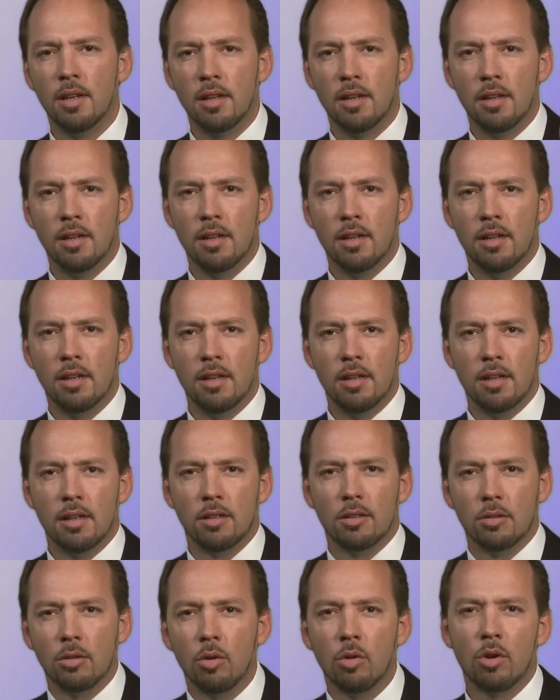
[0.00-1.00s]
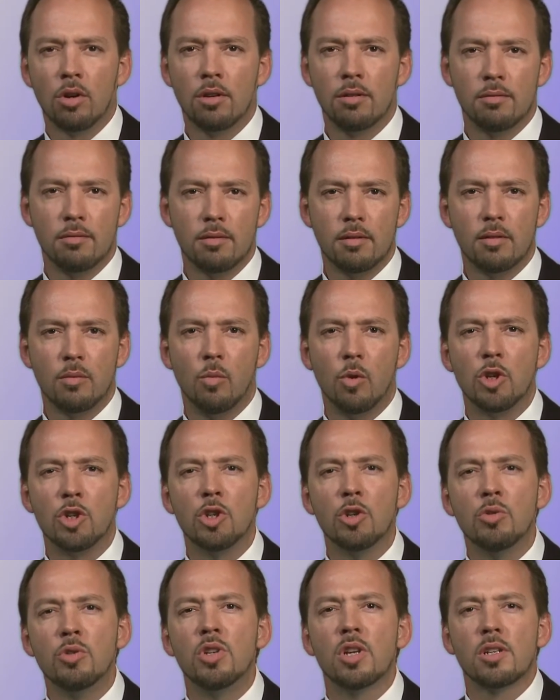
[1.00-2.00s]
Lord, would
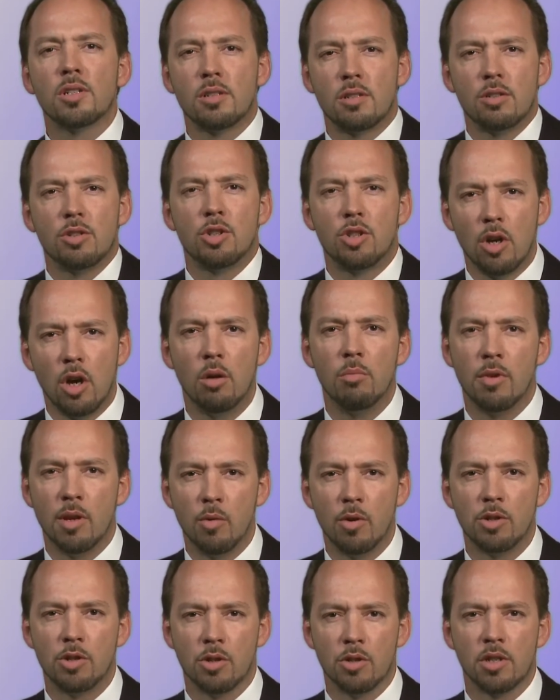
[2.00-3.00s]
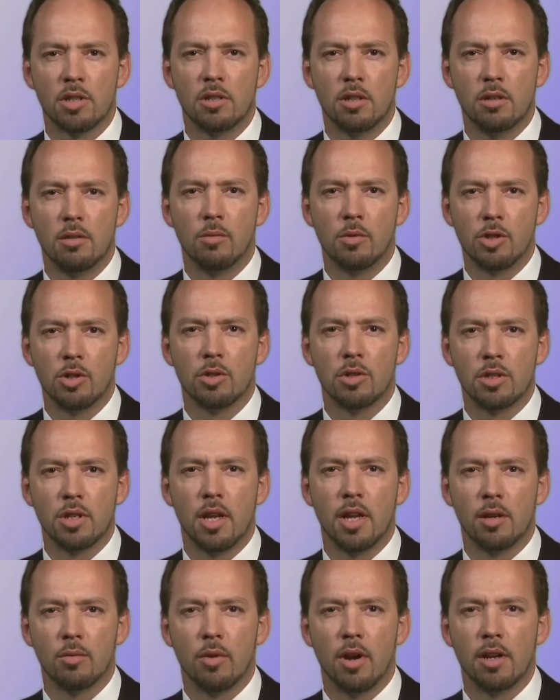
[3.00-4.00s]
you just show me what you're
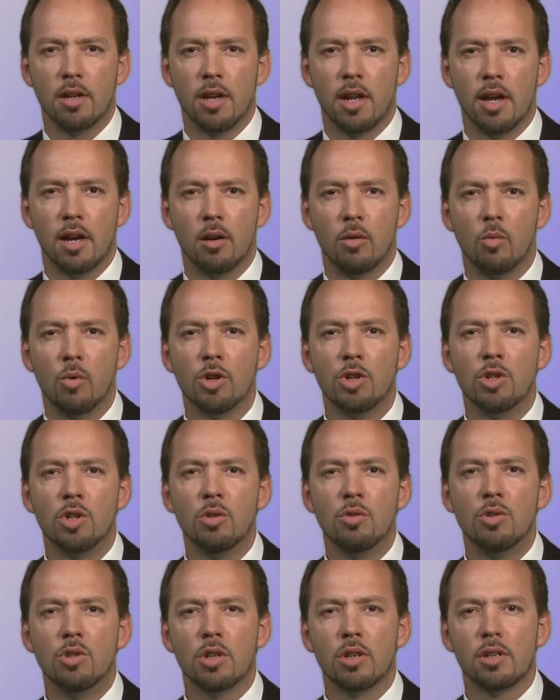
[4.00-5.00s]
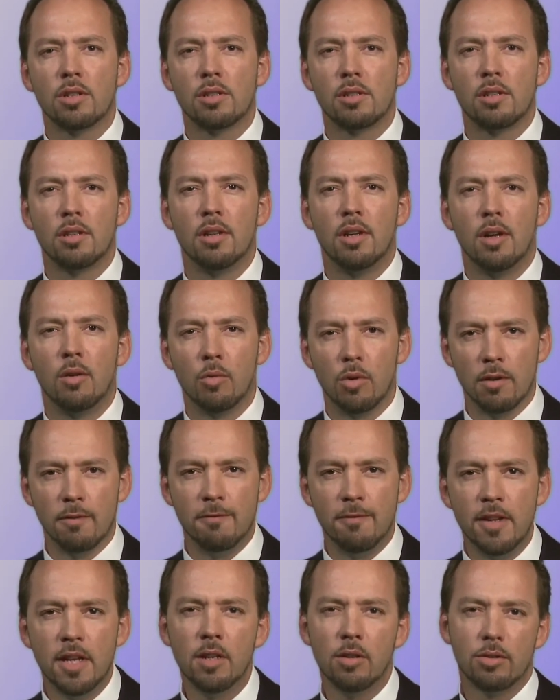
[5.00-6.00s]
saying right now? Would you just
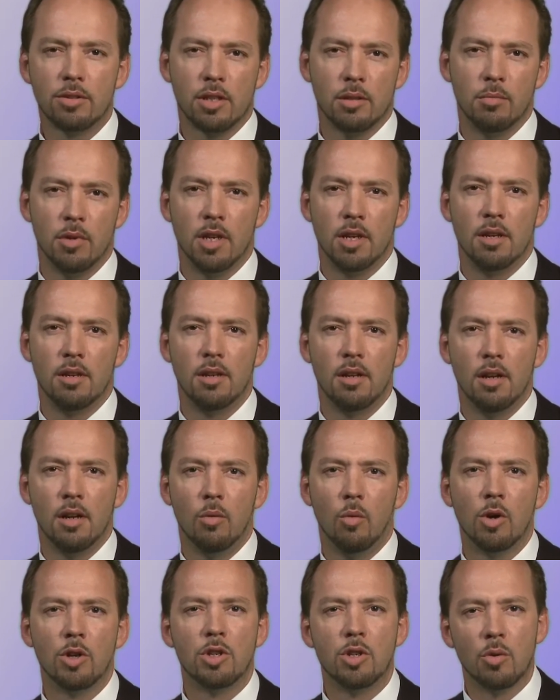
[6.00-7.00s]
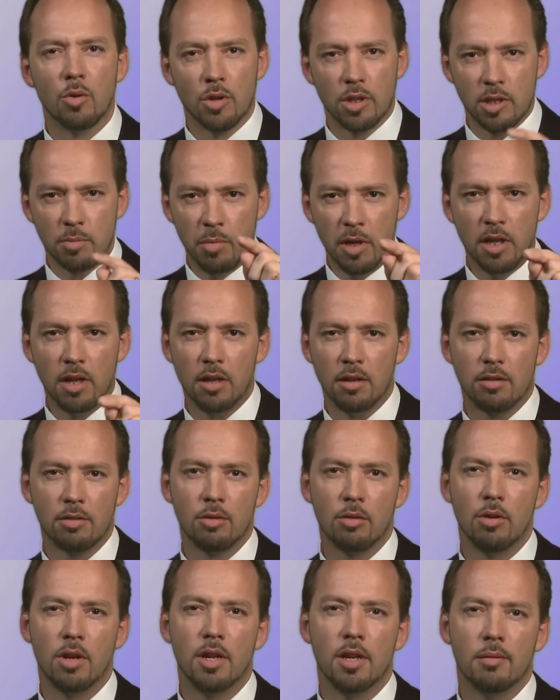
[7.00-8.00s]
reveal to me what you are speaking
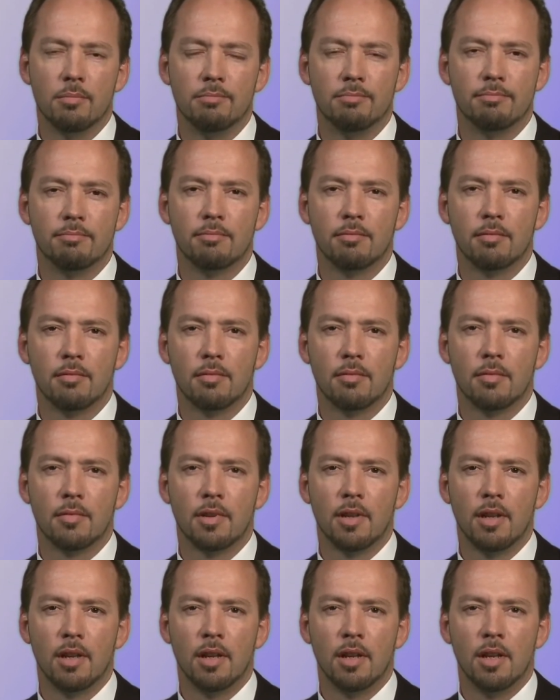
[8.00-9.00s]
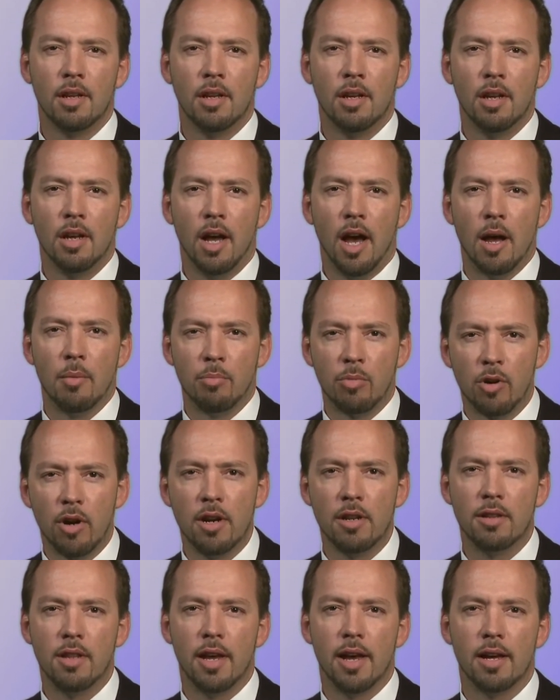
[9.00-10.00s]
through him? I
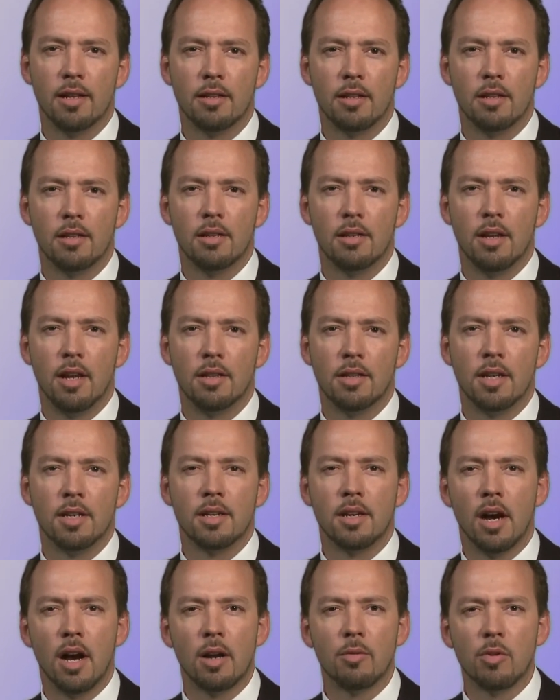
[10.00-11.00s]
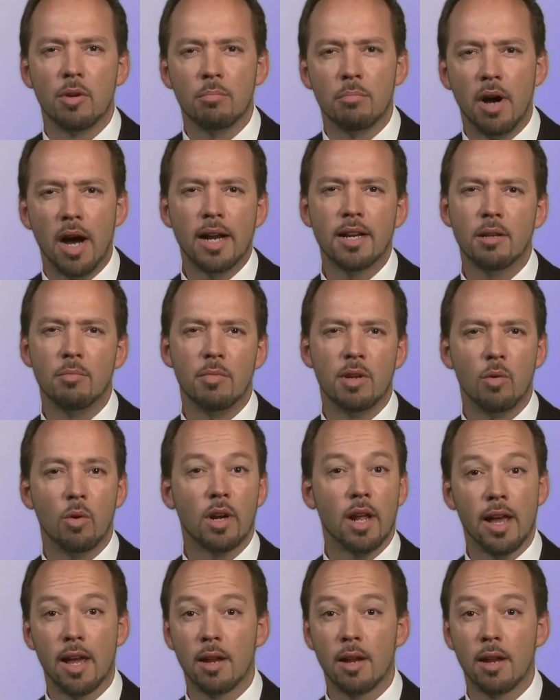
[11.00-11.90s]
prayed that, and then God reminded me what I